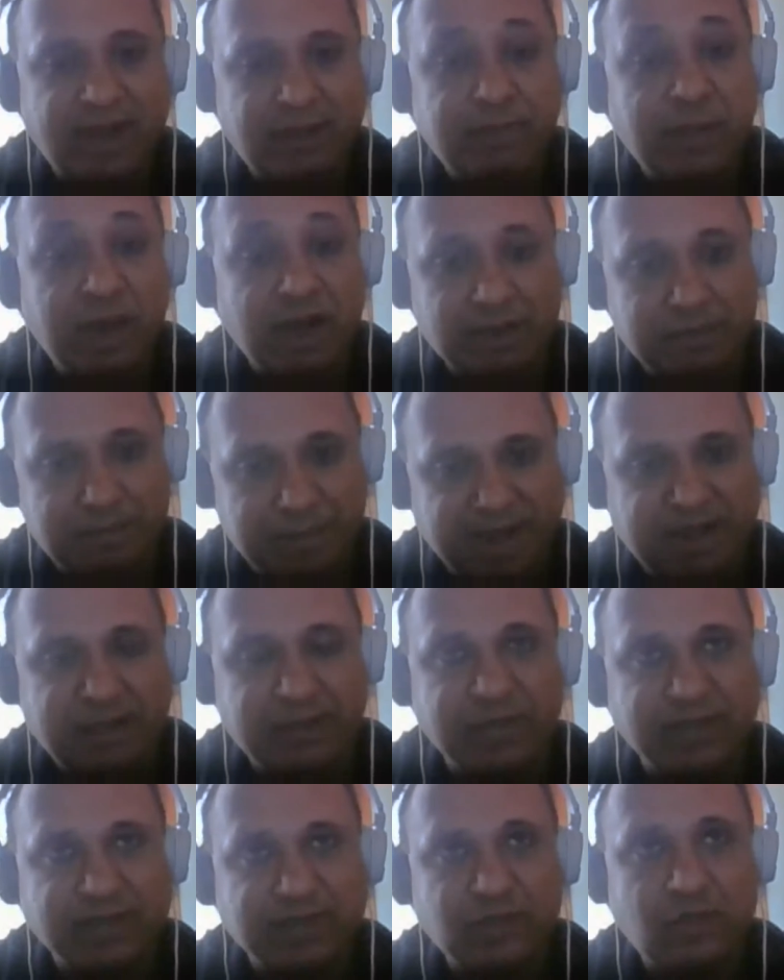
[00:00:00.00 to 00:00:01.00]
that bug
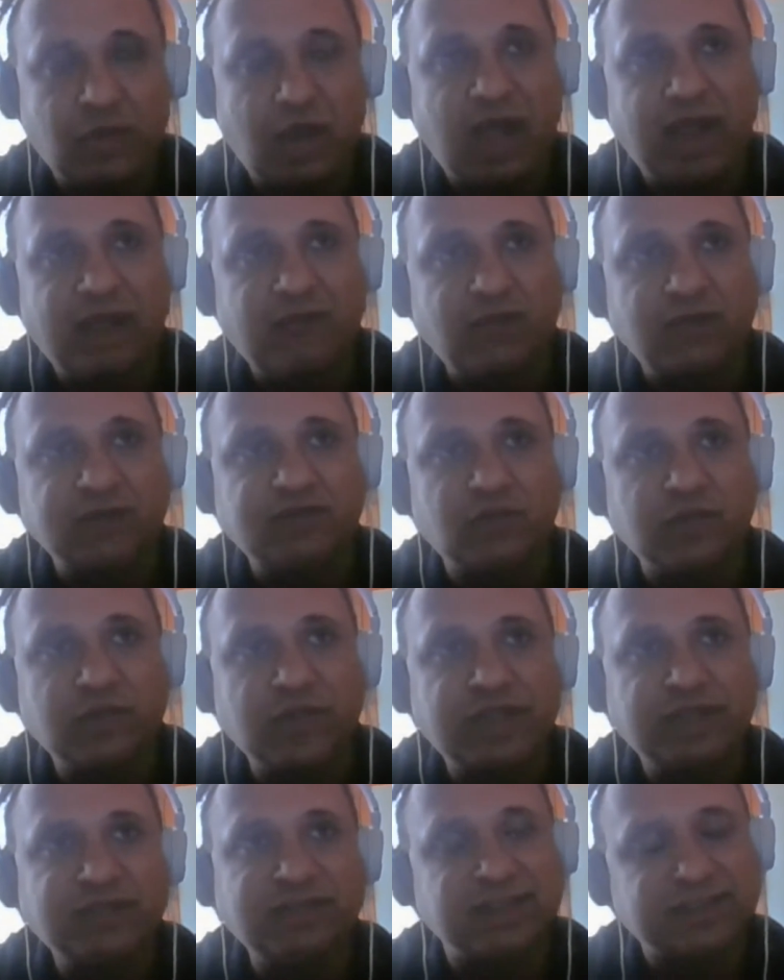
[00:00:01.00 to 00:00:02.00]
beat me. So I was
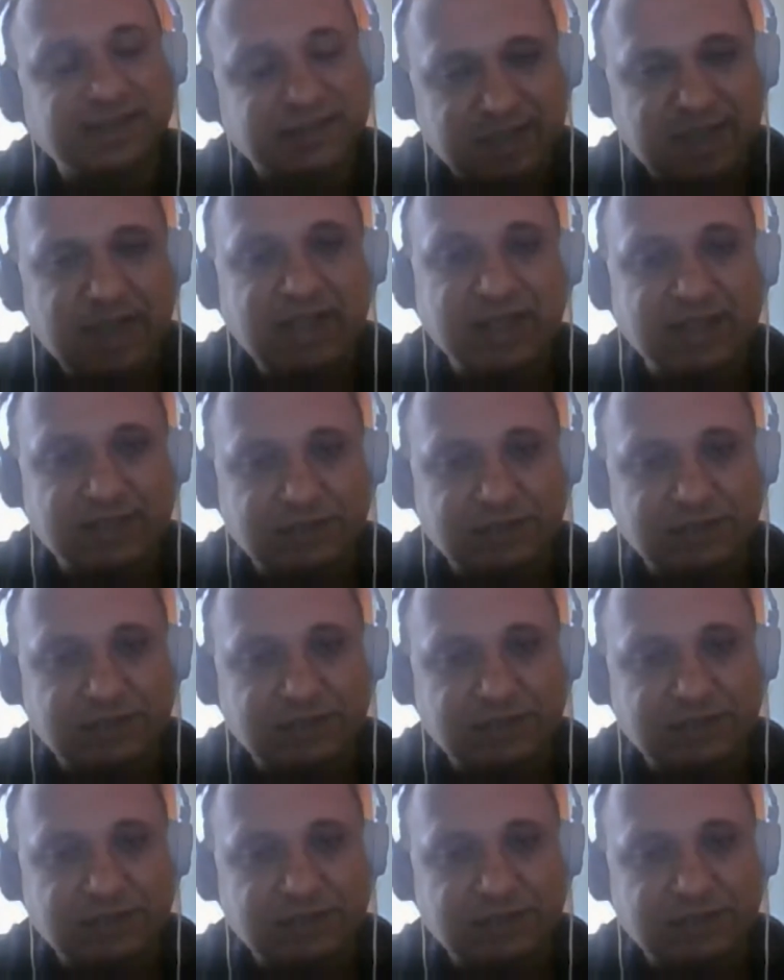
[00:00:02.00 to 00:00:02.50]
only sixteen